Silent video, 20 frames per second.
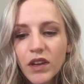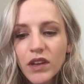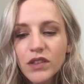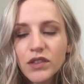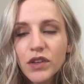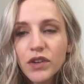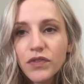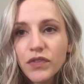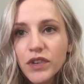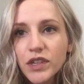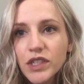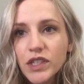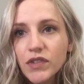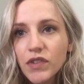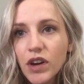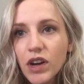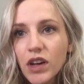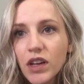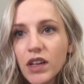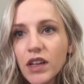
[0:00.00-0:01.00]
So first of
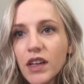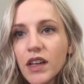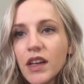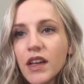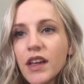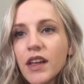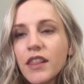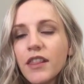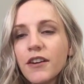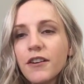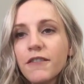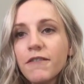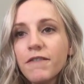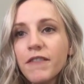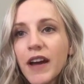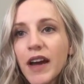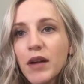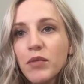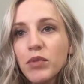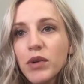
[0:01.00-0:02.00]
all, their
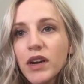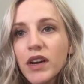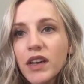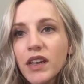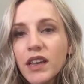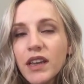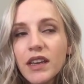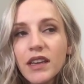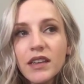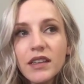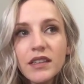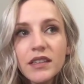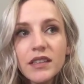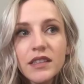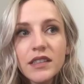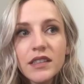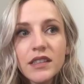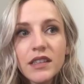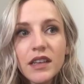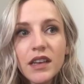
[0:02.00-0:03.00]
fabric
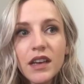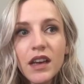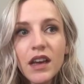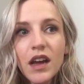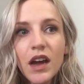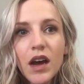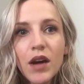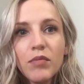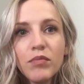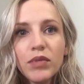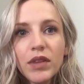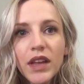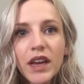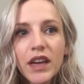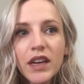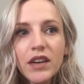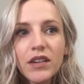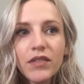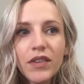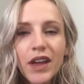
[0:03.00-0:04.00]
is a
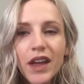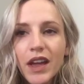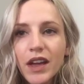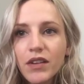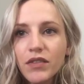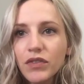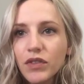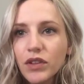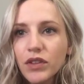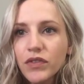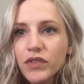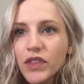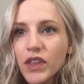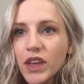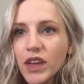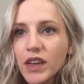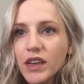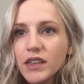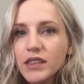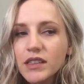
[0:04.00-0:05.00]
blend of a handful of
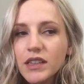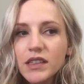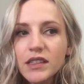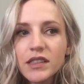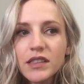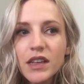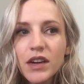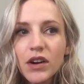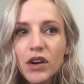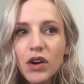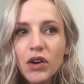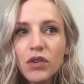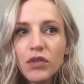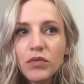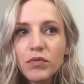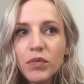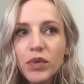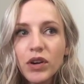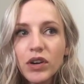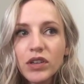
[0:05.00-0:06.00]
things. It's their
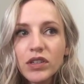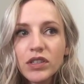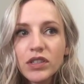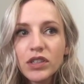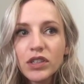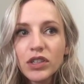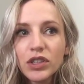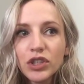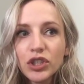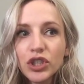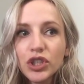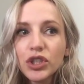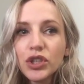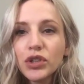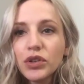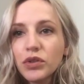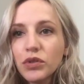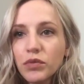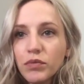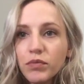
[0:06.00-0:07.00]
own personal
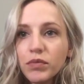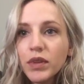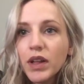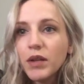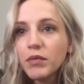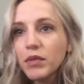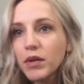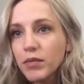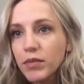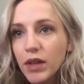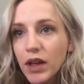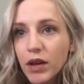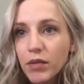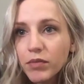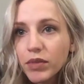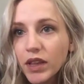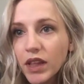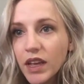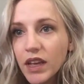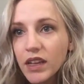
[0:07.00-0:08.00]
Jaanuu blah blah blah
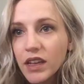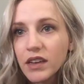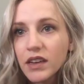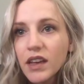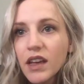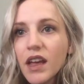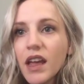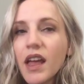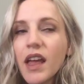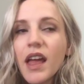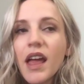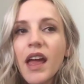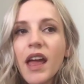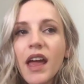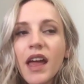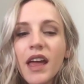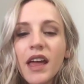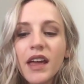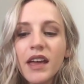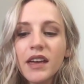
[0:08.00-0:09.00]
blend,
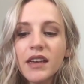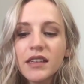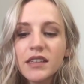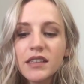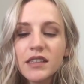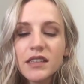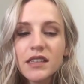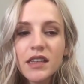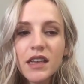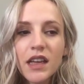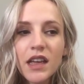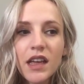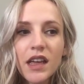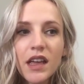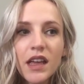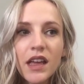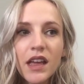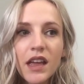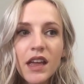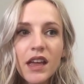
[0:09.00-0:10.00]
and
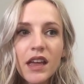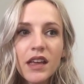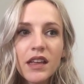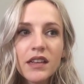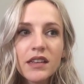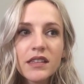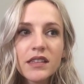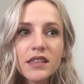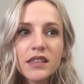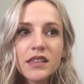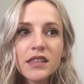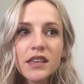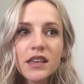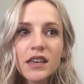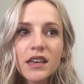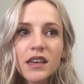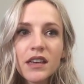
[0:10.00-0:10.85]
it's